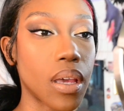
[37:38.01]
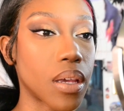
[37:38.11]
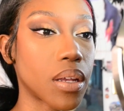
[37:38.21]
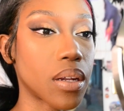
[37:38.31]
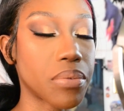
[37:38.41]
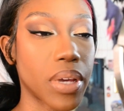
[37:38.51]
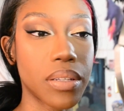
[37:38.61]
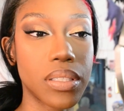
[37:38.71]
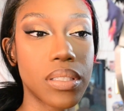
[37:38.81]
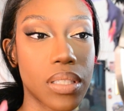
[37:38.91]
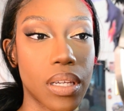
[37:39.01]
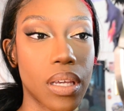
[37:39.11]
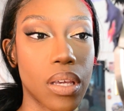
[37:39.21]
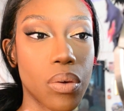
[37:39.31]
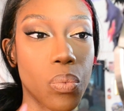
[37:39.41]
And if I had to
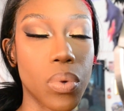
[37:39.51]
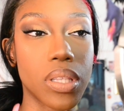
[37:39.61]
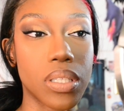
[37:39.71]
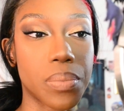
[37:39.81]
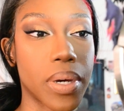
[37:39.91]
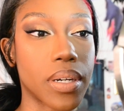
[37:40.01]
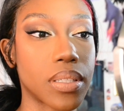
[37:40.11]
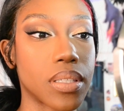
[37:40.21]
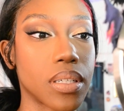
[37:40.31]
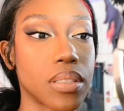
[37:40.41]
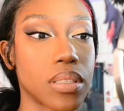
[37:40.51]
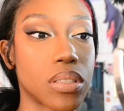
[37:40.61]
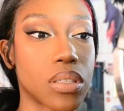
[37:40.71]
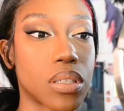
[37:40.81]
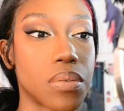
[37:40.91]
say what this product does
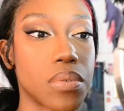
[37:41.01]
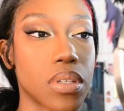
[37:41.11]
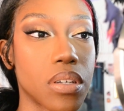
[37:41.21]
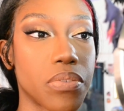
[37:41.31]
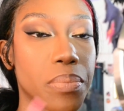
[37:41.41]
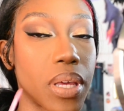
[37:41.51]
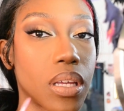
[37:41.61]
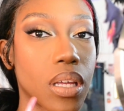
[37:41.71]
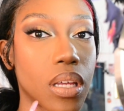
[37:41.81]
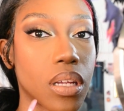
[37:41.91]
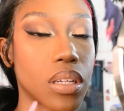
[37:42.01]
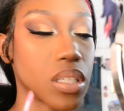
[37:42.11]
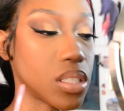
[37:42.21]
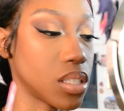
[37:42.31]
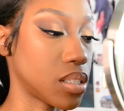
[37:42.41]
in terms of making,
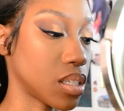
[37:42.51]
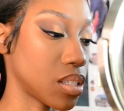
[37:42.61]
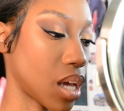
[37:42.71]
because this does